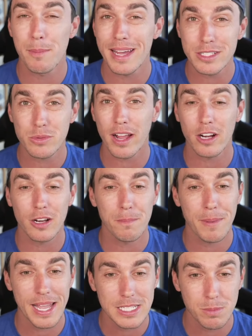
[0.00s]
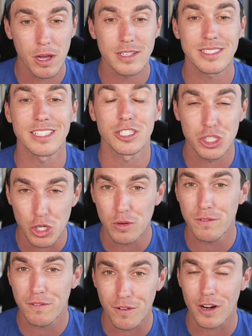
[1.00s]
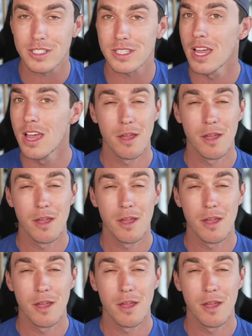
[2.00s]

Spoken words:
Best record in baseball since June 1st.